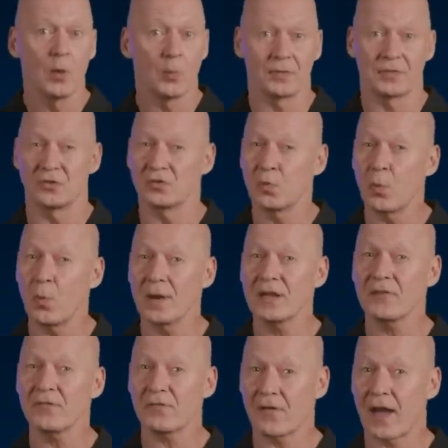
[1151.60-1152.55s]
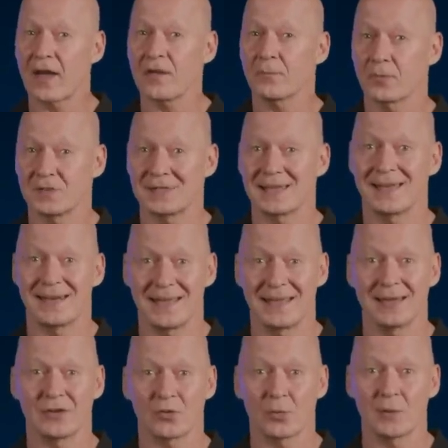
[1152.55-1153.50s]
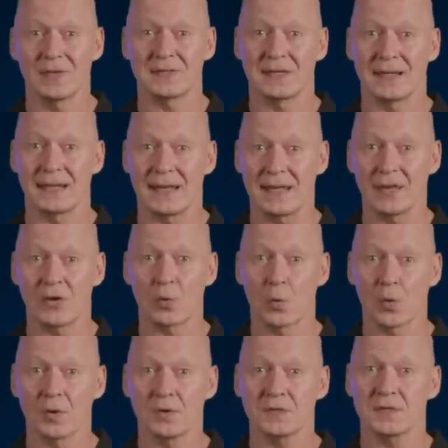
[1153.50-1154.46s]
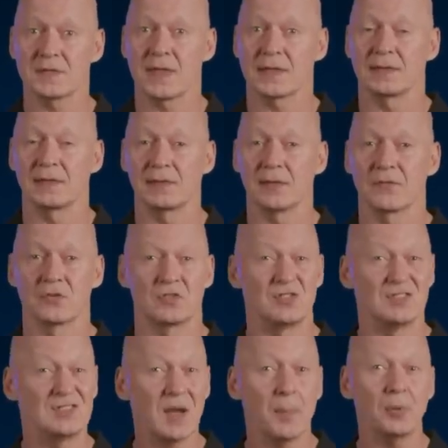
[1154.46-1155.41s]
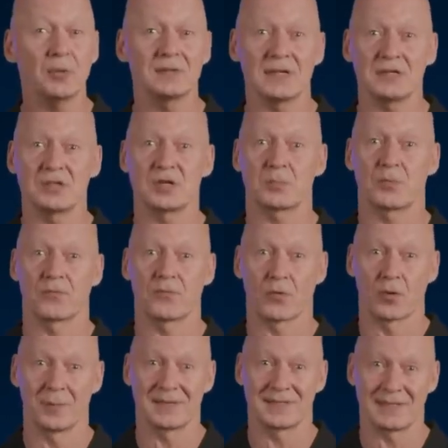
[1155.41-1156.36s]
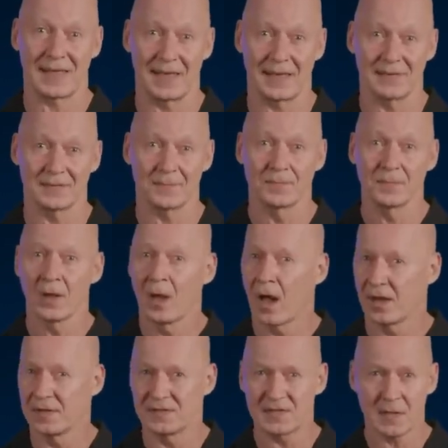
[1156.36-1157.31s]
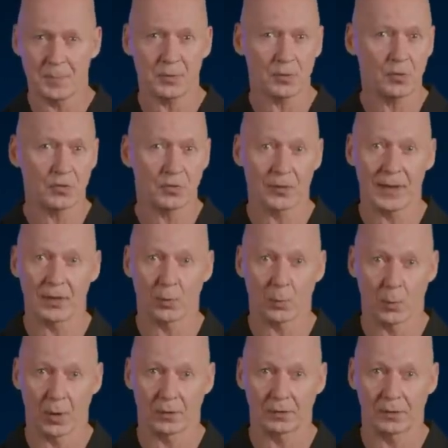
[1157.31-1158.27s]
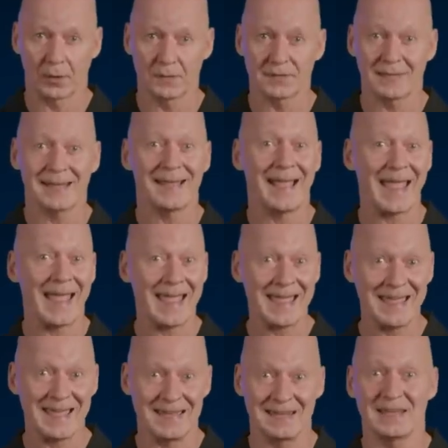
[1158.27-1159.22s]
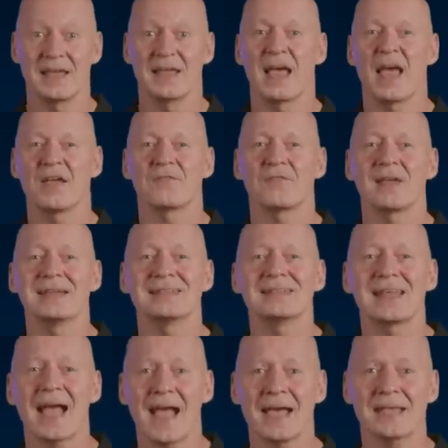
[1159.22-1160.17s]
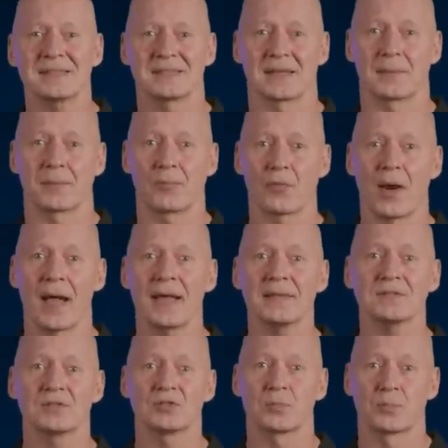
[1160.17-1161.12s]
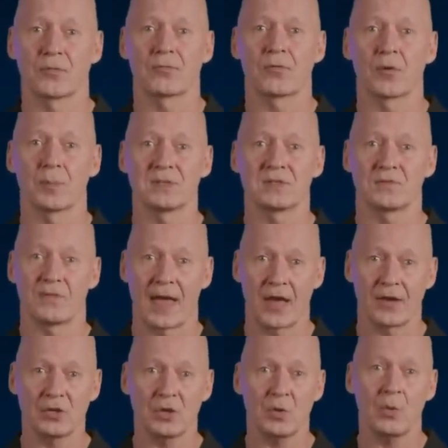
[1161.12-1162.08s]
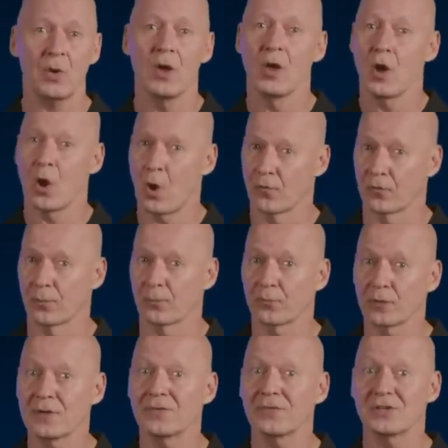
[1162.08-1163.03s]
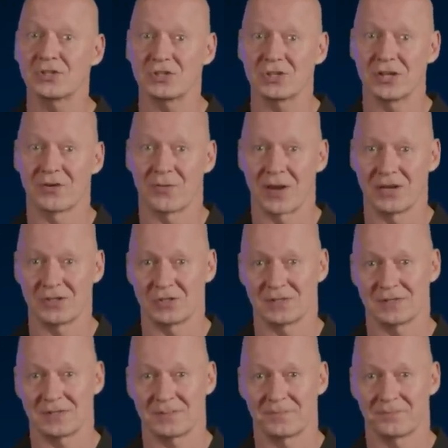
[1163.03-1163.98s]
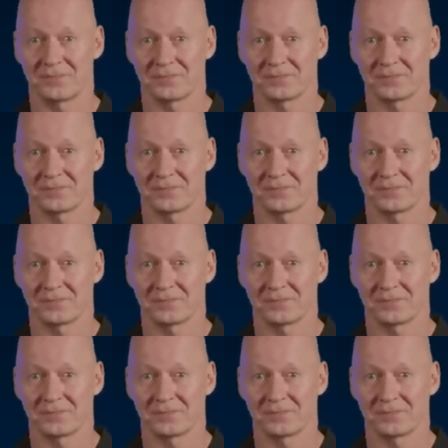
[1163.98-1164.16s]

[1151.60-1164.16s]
with a 25% increase in E-cores that delivers double-digit performance gains on typical creator workloads and a fantastic price to performance value over previous generations.